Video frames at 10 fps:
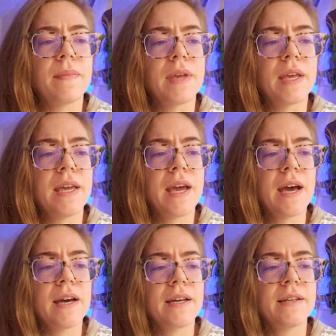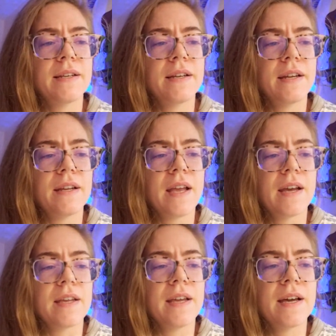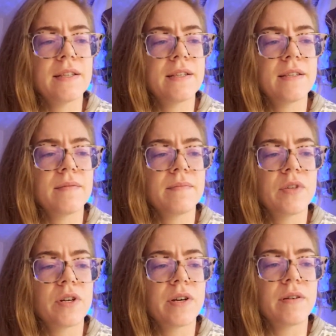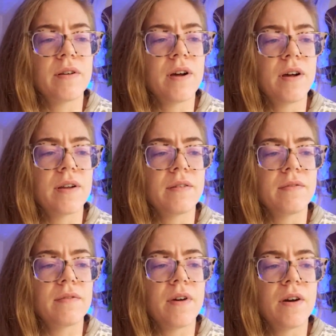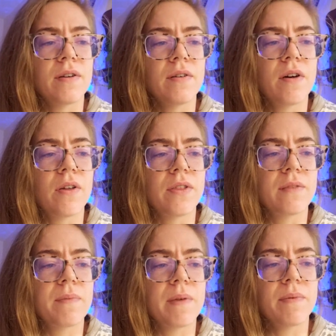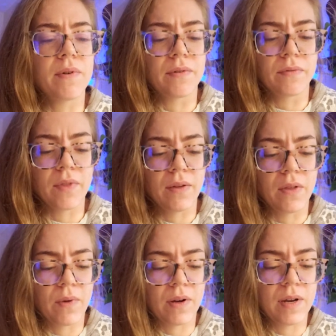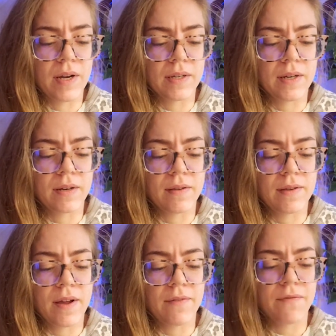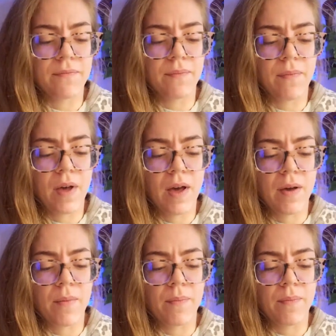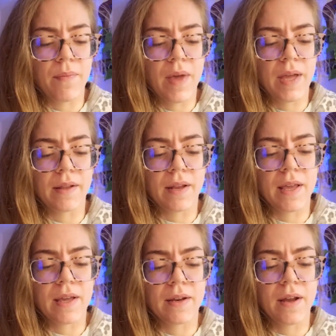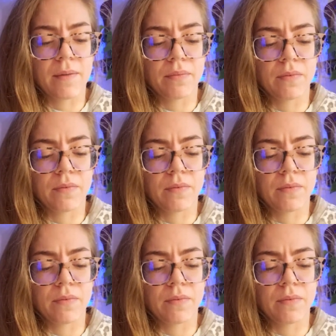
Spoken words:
he had some dirt on all these people that they were connected and stuff, and he ended up,